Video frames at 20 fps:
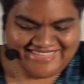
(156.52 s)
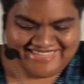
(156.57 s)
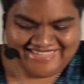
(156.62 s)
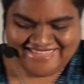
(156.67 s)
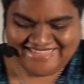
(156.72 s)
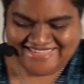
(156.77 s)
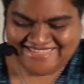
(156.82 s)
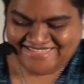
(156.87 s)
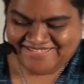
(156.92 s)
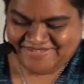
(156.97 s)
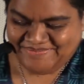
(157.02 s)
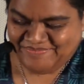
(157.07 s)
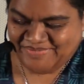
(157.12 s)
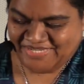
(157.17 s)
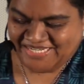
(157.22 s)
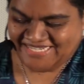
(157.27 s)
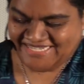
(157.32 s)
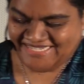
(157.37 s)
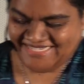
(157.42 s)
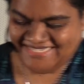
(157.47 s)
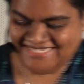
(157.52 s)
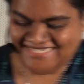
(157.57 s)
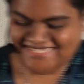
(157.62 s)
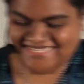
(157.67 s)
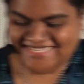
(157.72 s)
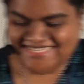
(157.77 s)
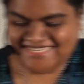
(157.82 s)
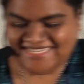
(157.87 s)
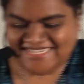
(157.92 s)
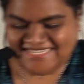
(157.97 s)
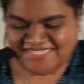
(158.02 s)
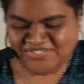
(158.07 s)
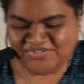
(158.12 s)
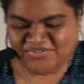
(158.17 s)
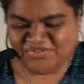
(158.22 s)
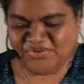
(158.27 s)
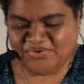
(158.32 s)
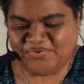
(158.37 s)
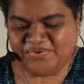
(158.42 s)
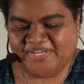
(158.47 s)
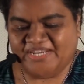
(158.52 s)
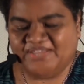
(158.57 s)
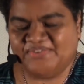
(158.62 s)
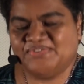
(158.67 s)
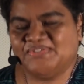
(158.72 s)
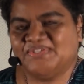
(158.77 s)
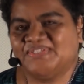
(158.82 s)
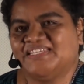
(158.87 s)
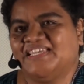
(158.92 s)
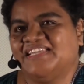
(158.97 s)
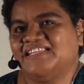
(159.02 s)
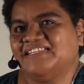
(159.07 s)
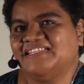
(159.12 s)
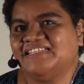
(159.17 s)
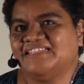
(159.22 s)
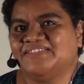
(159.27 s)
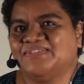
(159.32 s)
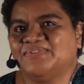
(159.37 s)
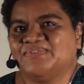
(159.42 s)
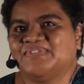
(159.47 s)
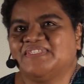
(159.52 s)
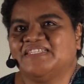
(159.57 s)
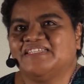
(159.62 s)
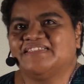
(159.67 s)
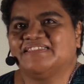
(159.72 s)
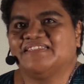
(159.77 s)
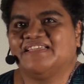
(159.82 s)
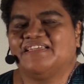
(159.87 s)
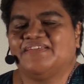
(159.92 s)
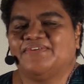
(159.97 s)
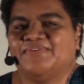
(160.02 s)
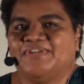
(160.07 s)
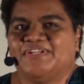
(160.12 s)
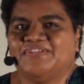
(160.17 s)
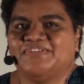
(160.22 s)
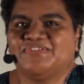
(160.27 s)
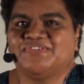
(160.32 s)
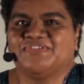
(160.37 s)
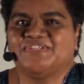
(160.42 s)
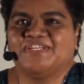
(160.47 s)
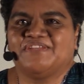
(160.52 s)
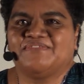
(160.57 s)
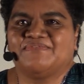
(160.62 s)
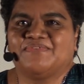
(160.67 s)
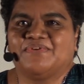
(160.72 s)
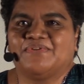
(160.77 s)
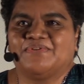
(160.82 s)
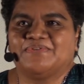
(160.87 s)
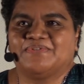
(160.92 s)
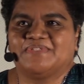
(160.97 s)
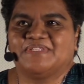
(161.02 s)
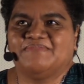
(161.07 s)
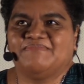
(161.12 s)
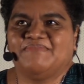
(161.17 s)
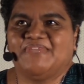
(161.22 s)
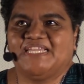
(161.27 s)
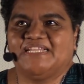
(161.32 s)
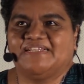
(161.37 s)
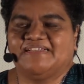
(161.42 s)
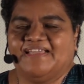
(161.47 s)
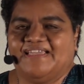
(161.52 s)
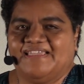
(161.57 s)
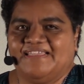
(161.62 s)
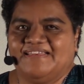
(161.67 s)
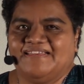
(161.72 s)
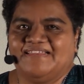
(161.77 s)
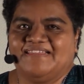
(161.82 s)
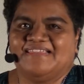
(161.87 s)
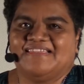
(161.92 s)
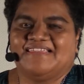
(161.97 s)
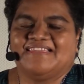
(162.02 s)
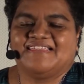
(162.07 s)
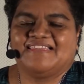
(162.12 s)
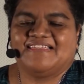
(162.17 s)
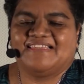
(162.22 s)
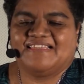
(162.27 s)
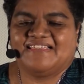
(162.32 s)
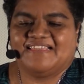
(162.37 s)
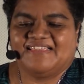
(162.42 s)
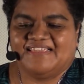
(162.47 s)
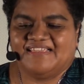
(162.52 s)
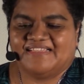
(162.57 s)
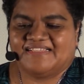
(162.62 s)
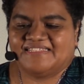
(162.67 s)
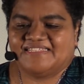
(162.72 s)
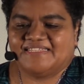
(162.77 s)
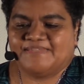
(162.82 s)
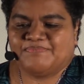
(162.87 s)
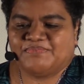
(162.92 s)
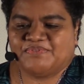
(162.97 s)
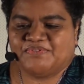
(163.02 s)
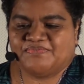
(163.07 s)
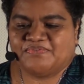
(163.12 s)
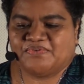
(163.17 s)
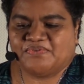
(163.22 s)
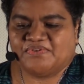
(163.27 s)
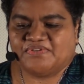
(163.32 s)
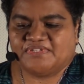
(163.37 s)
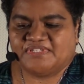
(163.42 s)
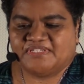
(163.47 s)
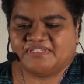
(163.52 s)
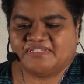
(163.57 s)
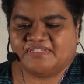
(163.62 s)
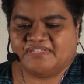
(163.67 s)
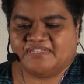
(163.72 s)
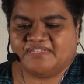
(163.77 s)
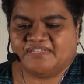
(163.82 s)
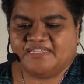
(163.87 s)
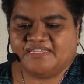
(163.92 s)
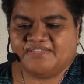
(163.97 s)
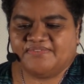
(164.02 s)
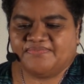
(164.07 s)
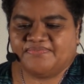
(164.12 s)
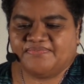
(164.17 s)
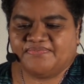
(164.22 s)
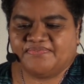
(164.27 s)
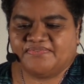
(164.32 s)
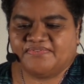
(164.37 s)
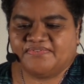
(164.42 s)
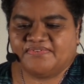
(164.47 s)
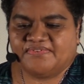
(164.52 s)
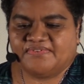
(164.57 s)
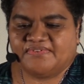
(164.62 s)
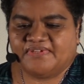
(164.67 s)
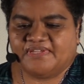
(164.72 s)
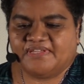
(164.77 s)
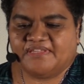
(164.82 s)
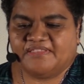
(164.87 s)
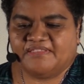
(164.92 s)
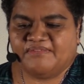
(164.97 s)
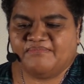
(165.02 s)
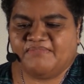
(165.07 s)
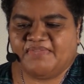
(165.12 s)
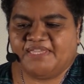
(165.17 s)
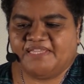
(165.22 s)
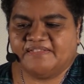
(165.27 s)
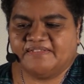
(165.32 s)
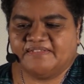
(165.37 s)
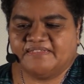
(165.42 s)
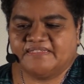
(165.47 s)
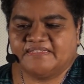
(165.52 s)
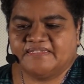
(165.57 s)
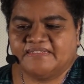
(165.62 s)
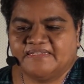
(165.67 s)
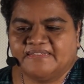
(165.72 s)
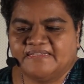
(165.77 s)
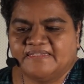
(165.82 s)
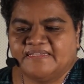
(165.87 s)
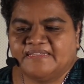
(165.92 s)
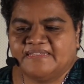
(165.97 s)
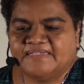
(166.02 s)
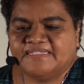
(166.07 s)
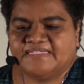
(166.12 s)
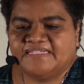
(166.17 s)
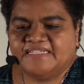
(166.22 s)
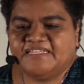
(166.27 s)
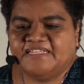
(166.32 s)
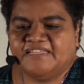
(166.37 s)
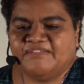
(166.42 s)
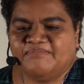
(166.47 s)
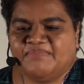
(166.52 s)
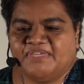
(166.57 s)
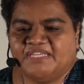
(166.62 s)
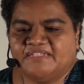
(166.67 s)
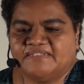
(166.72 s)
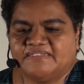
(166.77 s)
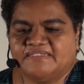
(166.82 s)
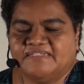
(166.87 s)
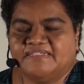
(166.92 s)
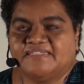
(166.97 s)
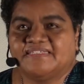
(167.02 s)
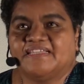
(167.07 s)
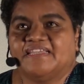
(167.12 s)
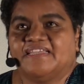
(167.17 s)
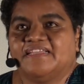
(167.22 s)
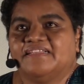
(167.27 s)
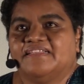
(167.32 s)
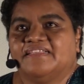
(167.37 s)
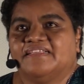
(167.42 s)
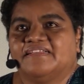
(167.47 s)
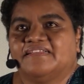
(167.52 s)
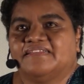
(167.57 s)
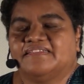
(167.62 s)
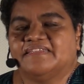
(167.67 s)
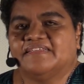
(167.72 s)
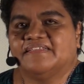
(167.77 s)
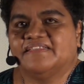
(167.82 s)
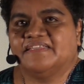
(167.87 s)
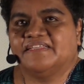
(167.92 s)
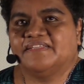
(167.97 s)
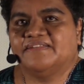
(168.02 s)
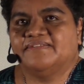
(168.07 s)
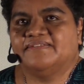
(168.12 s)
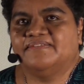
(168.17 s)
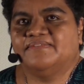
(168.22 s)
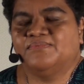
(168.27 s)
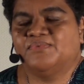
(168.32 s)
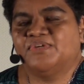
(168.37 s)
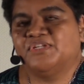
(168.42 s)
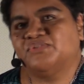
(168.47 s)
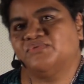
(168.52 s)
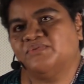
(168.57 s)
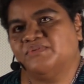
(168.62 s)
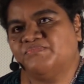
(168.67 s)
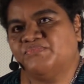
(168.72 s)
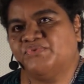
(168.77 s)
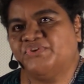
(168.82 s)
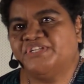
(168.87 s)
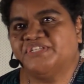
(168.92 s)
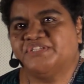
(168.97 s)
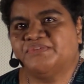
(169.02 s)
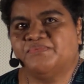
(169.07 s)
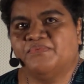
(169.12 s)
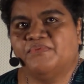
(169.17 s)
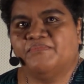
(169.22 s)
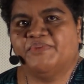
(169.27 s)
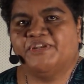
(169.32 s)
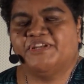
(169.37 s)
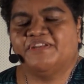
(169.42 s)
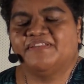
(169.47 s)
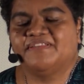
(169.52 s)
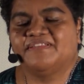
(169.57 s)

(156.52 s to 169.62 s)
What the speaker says: But as you know, in our societies, those things are hereditary and follows the male line, except, of course, if the males, senior males, decide that they want to appoint a woman.